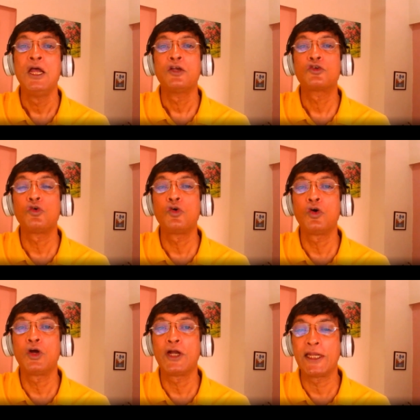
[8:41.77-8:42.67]

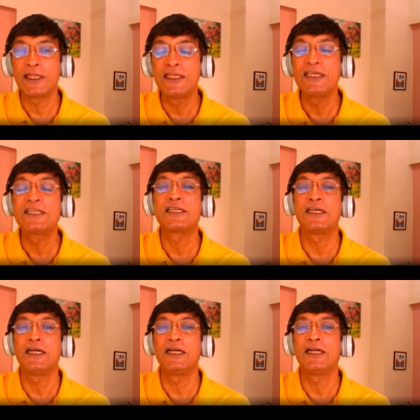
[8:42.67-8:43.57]
So this
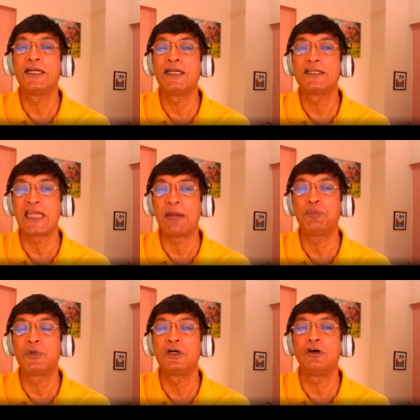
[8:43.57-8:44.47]

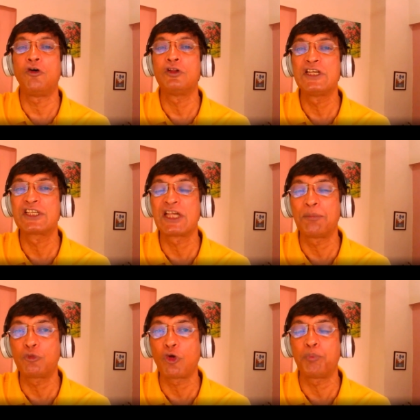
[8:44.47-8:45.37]
chapter or this
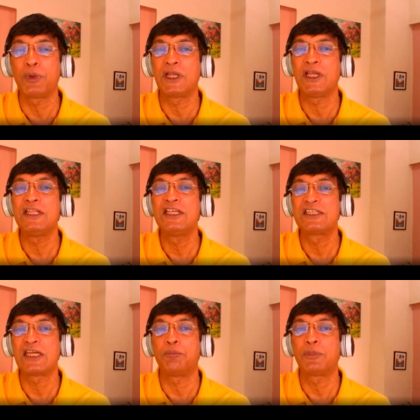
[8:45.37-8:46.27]
subtopic in this
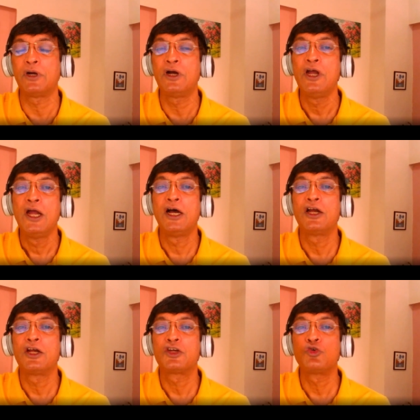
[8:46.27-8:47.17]
chapter
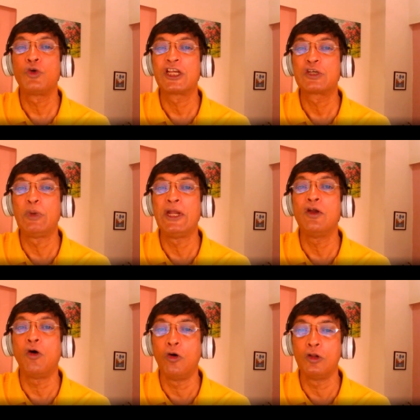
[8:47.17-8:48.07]
should explain
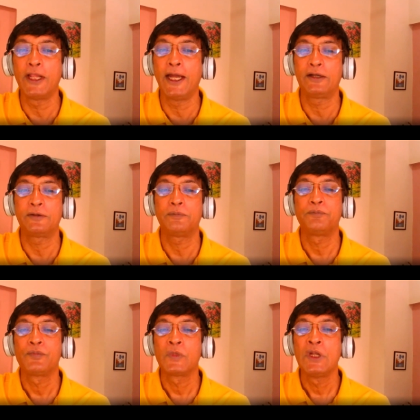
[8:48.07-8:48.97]
all that.
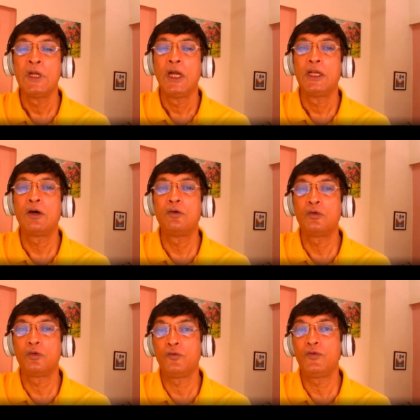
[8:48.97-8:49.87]

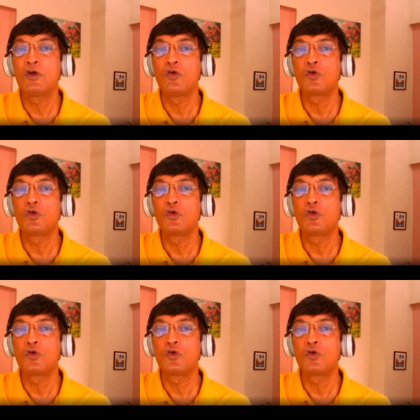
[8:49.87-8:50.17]
Now we go